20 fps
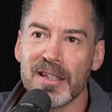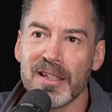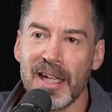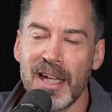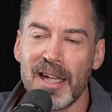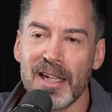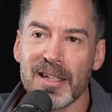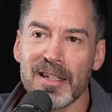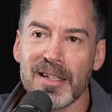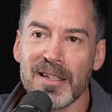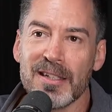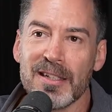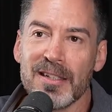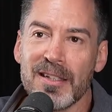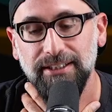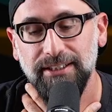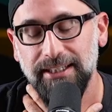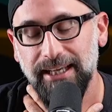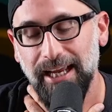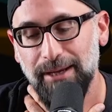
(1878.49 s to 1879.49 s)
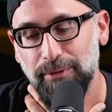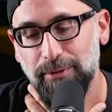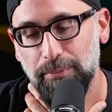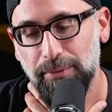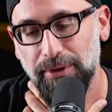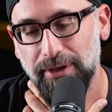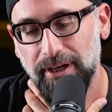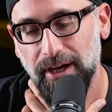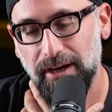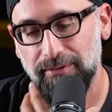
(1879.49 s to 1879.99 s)
Like, so that actually came
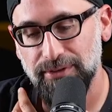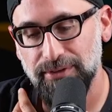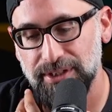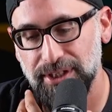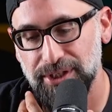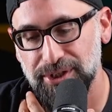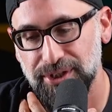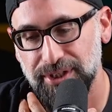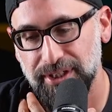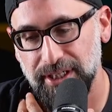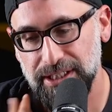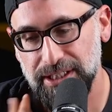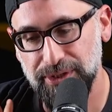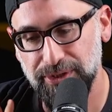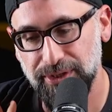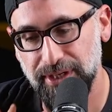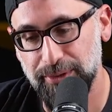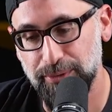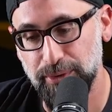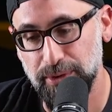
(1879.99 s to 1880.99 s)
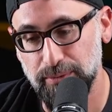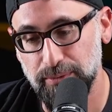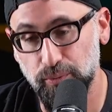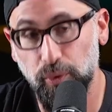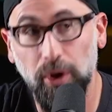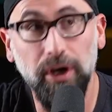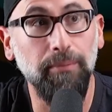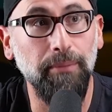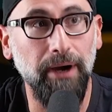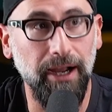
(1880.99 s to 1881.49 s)
up in a conversation yesterday with
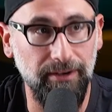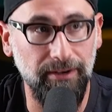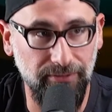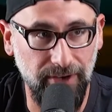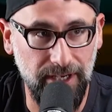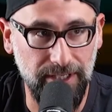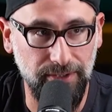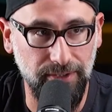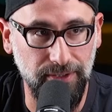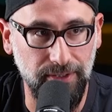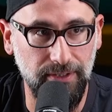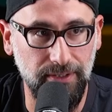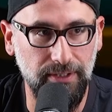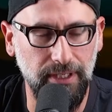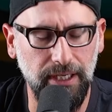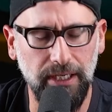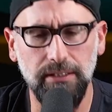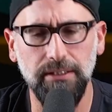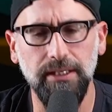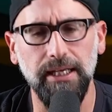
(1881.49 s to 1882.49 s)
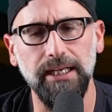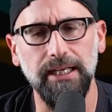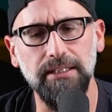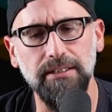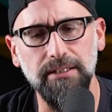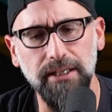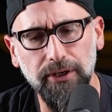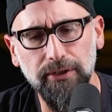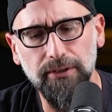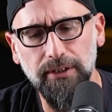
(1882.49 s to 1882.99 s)
one of my investors, and he was like,
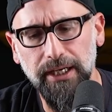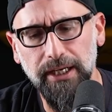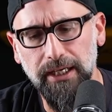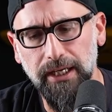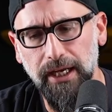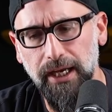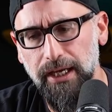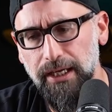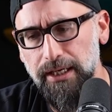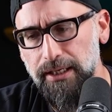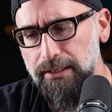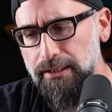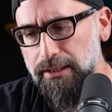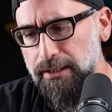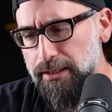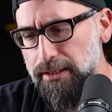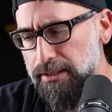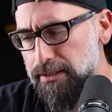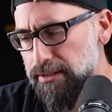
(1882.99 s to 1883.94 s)
is there like a